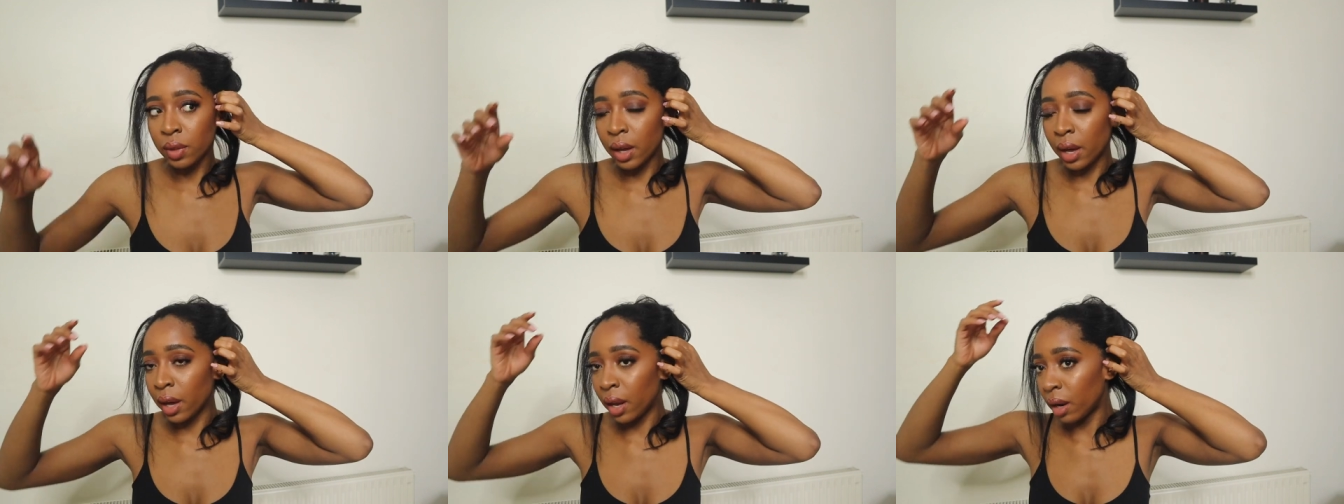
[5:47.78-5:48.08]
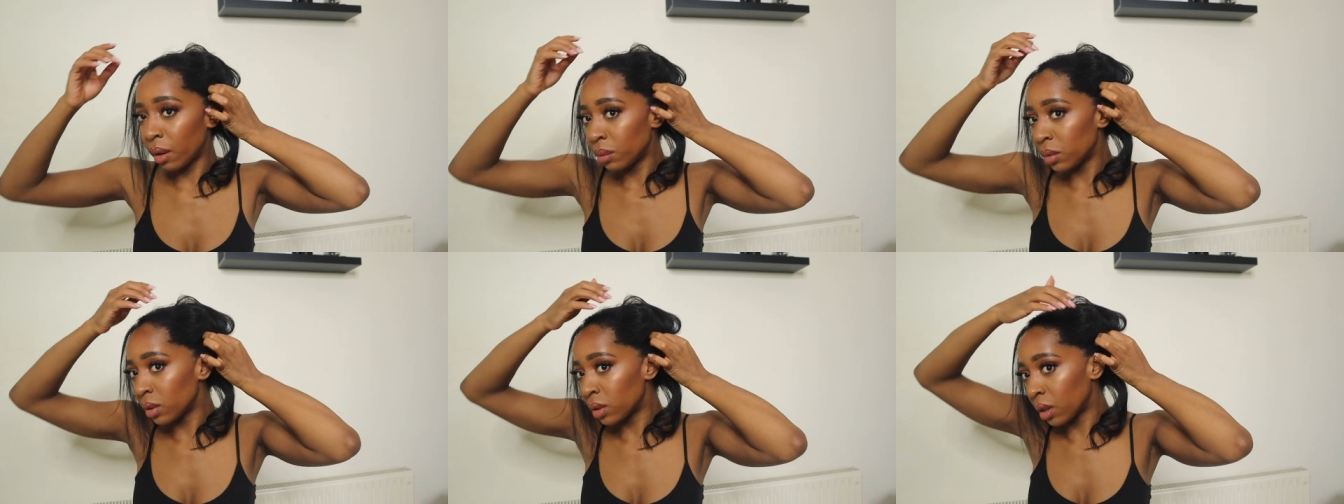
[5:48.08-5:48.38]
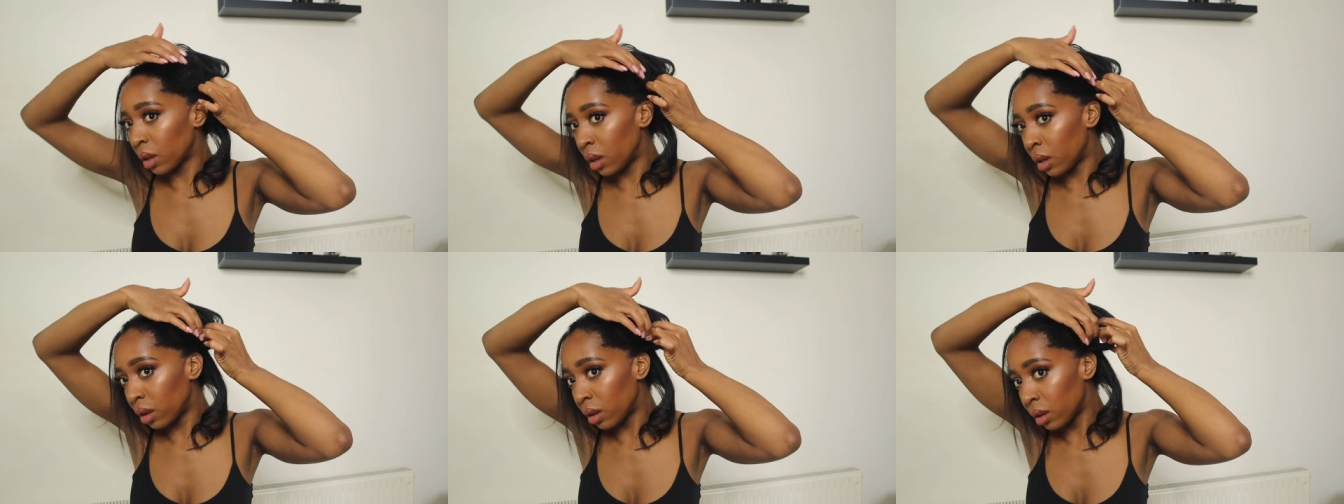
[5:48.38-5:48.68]
Then I'm just
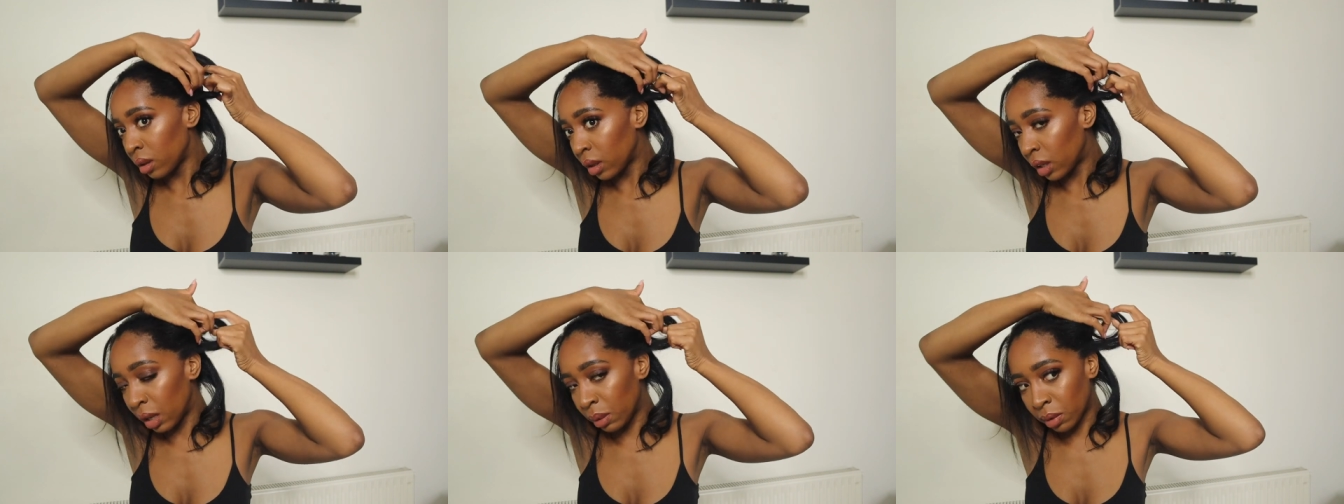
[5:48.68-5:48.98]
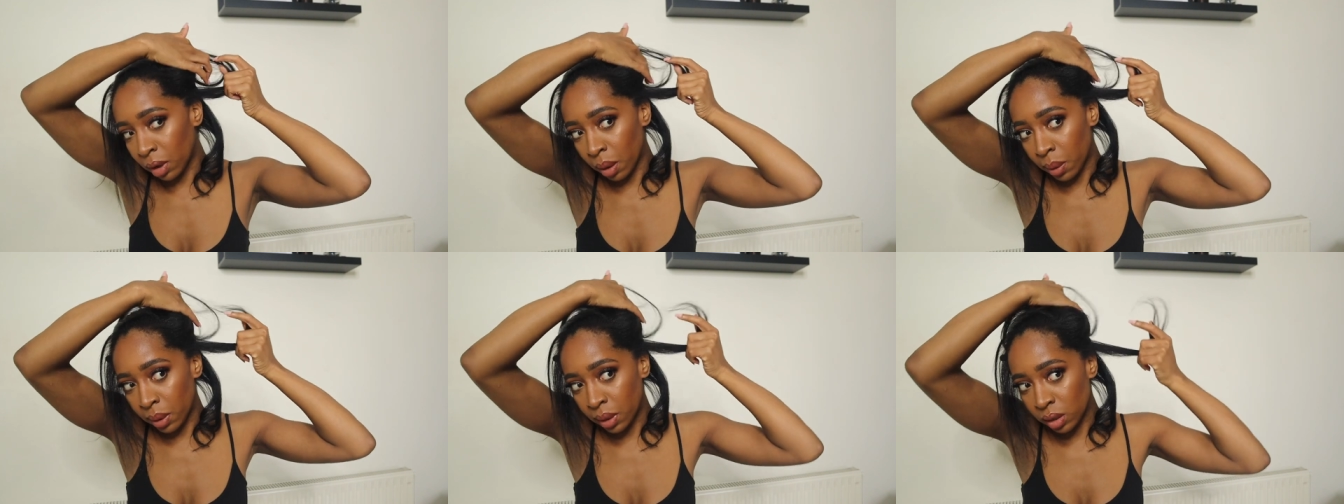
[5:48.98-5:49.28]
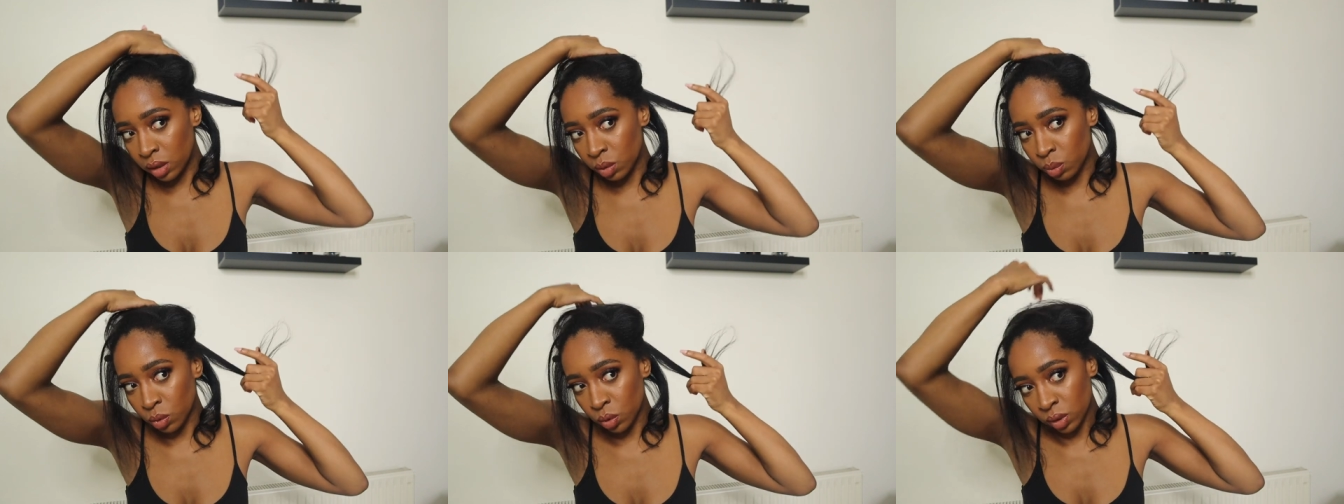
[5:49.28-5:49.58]
gonna keep going
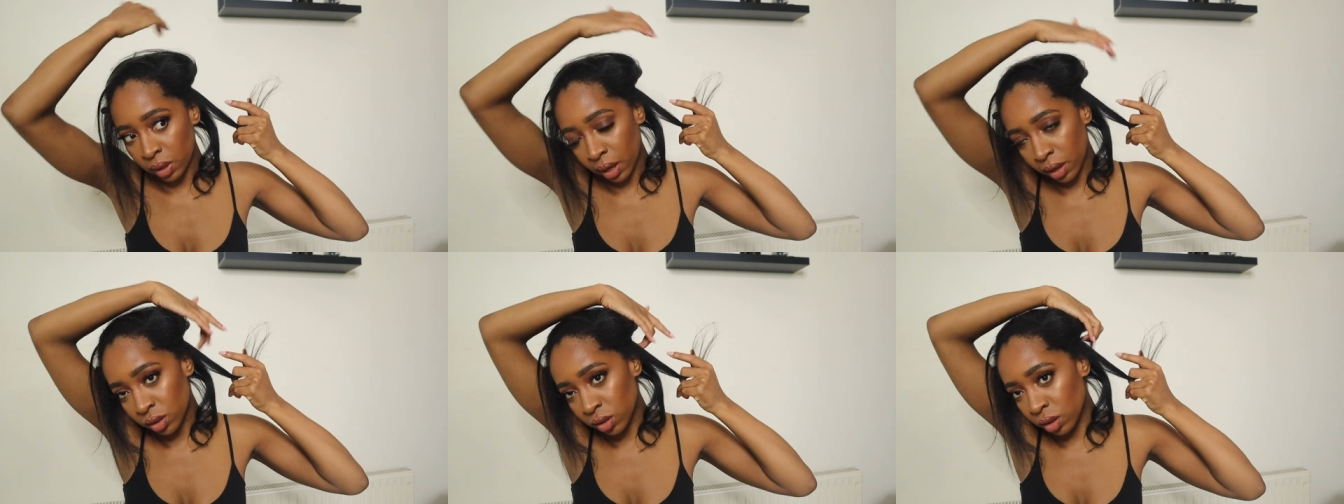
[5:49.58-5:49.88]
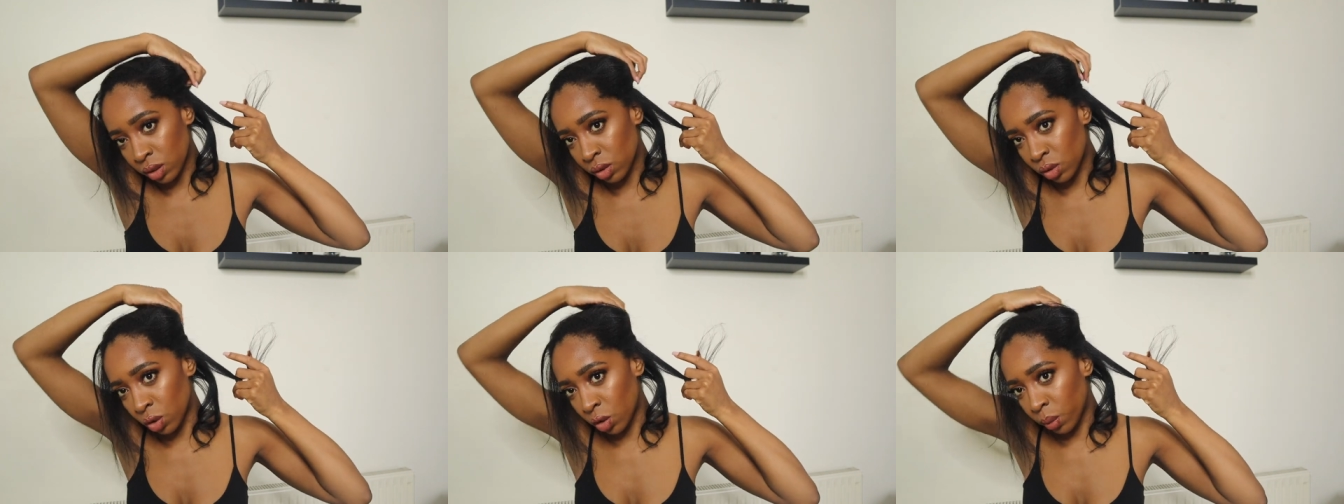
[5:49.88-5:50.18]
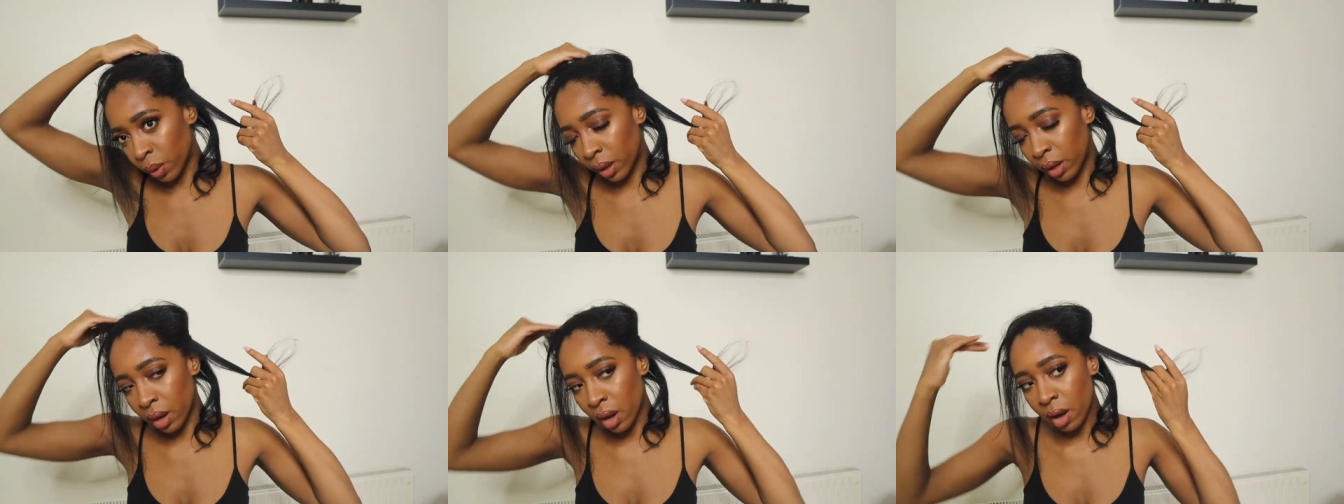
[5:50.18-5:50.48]
in small sections all
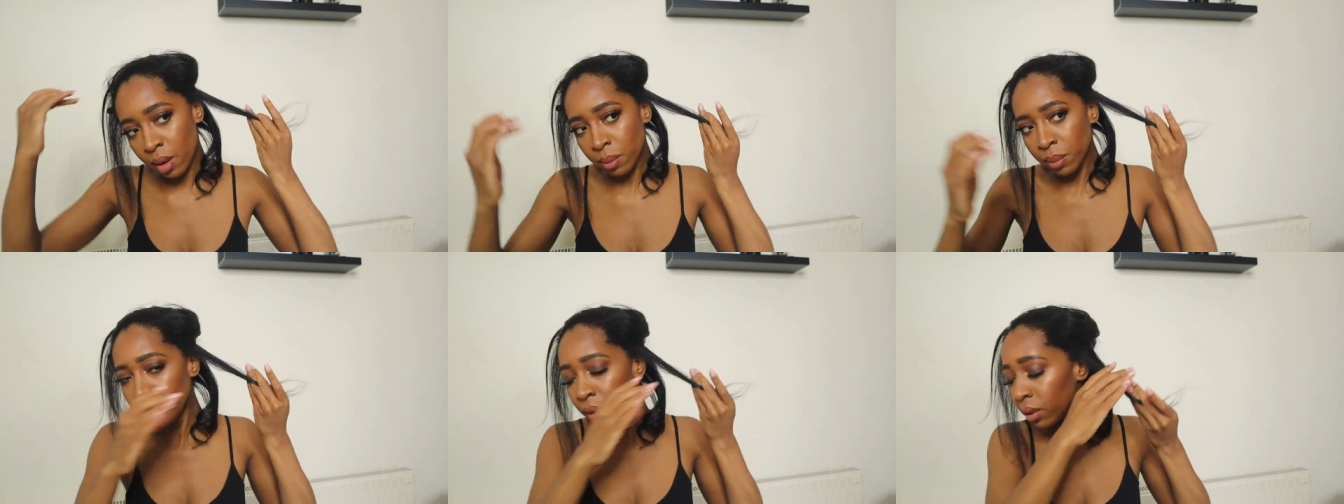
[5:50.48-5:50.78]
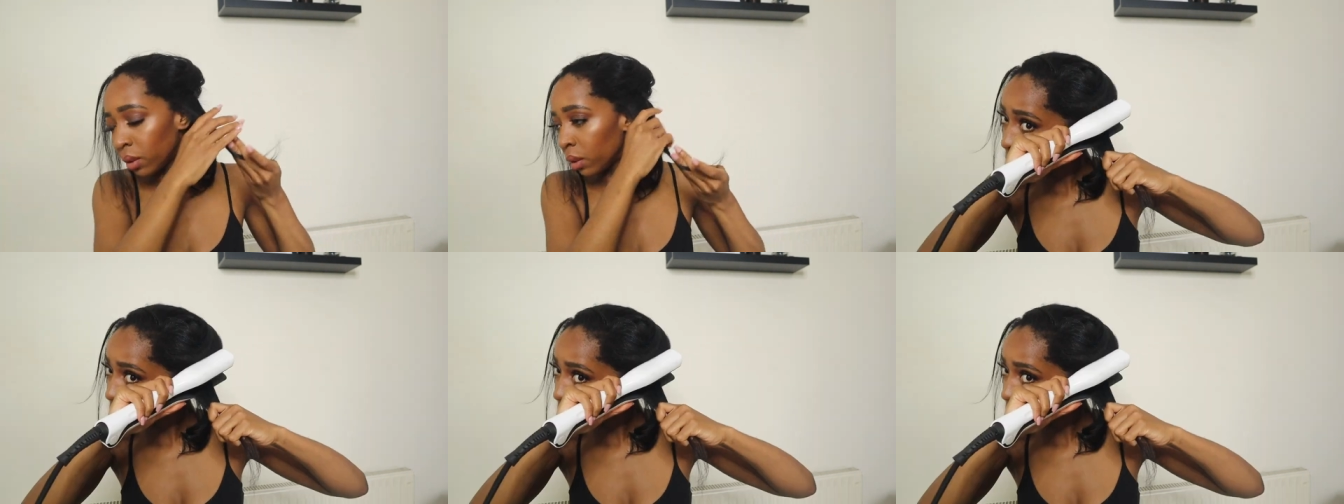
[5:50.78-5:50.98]
the way up.